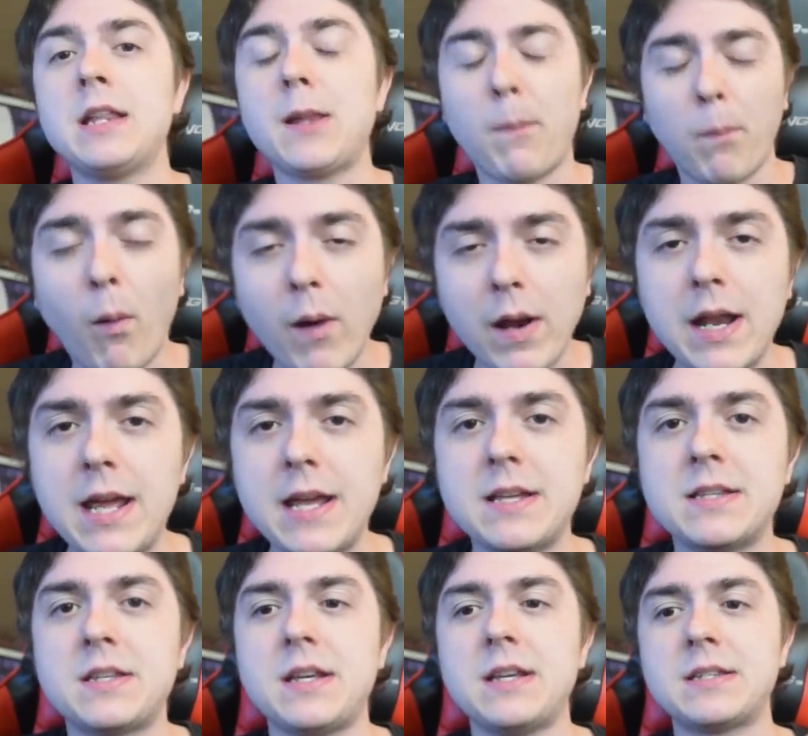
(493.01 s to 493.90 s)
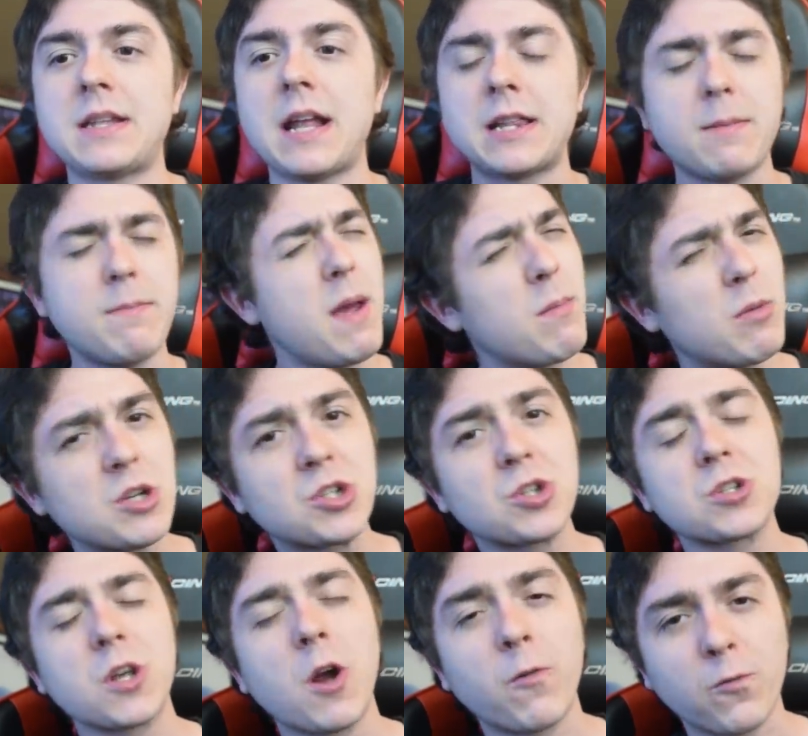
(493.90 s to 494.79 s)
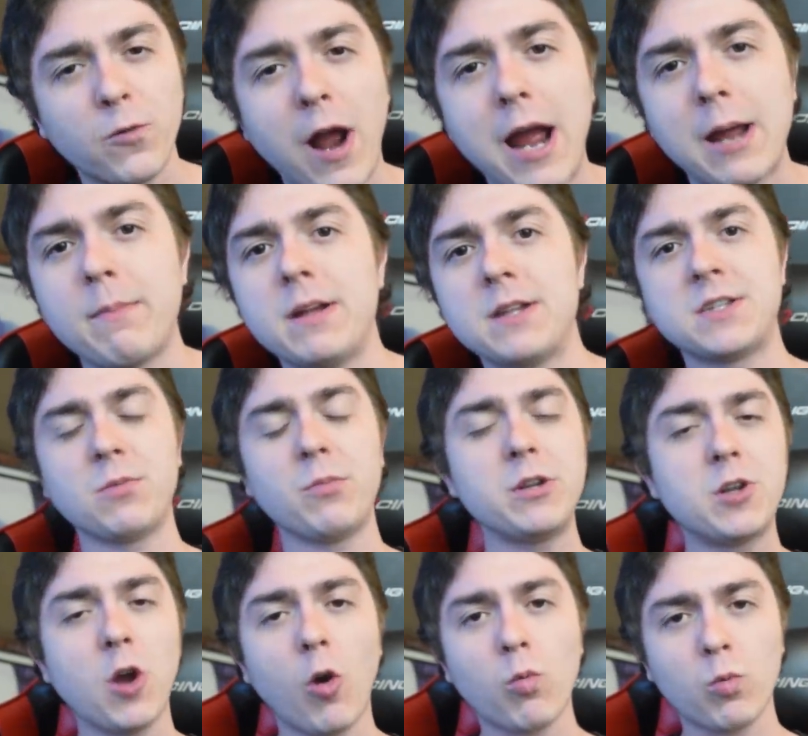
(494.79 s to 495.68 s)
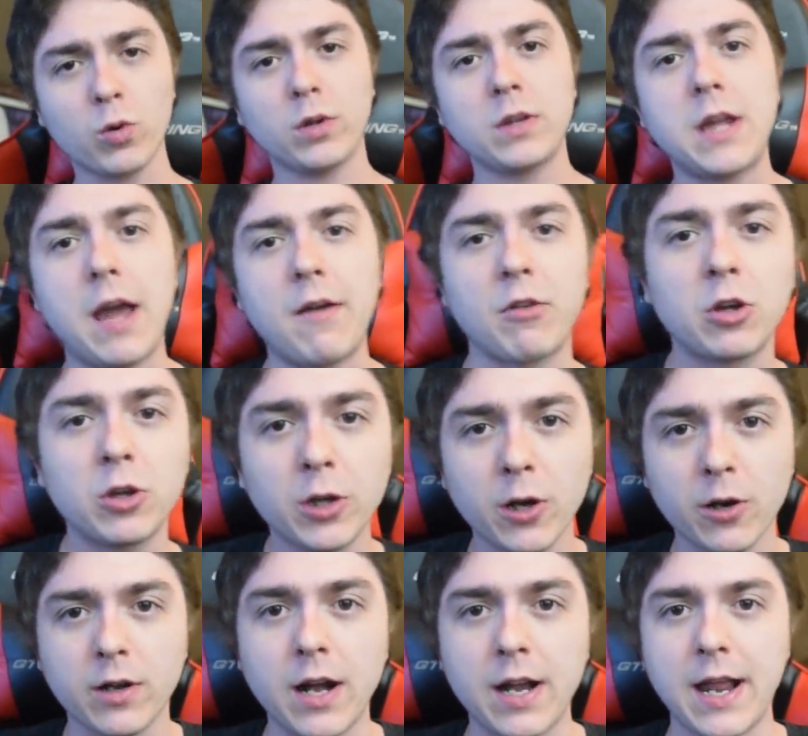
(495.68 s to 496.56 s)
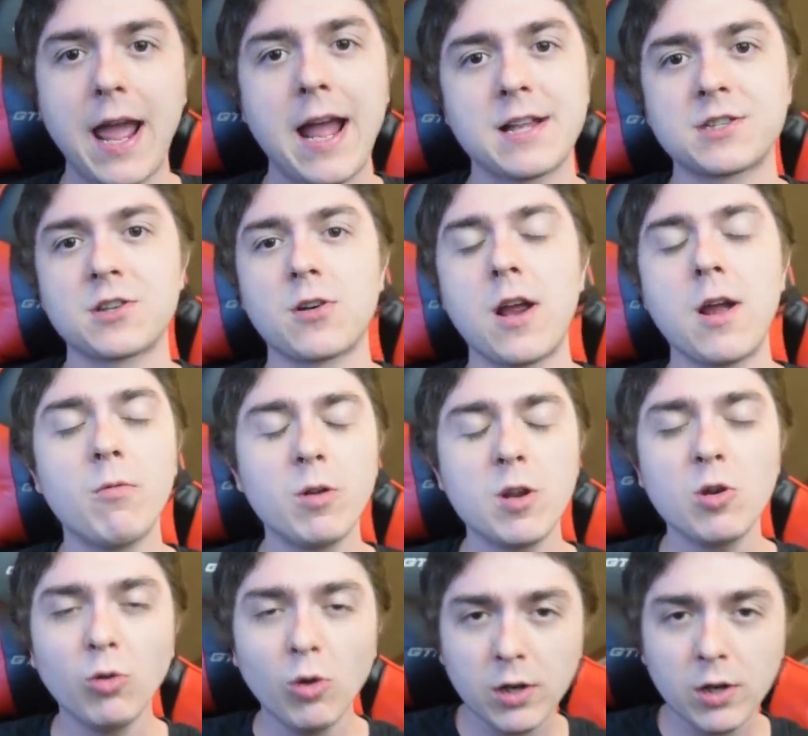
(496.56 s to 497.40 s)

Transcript: the point is, is that the memories are so fragmented, we don't really have a clear-cut answer. And when you